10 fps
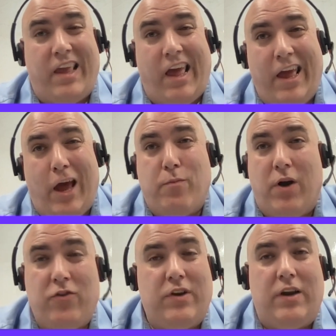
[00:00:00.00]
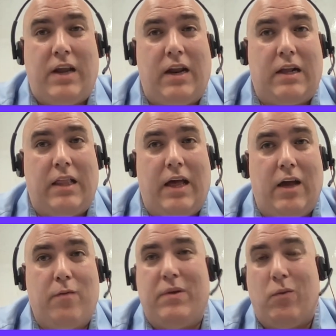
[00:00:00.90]
"Hey, I punched in at 9
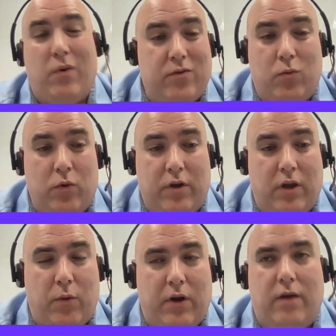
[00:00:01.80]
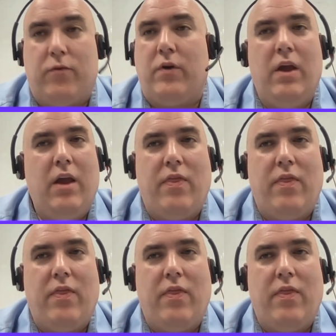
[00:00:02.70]
o'clock, but it wasn't working," whatever.